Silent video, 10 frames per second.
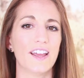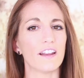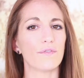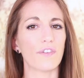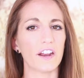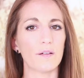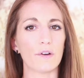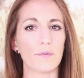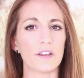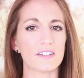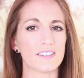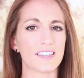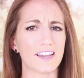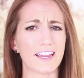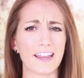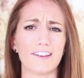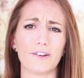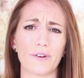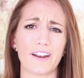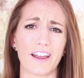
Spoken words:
And find a moment to say, hey, you know what?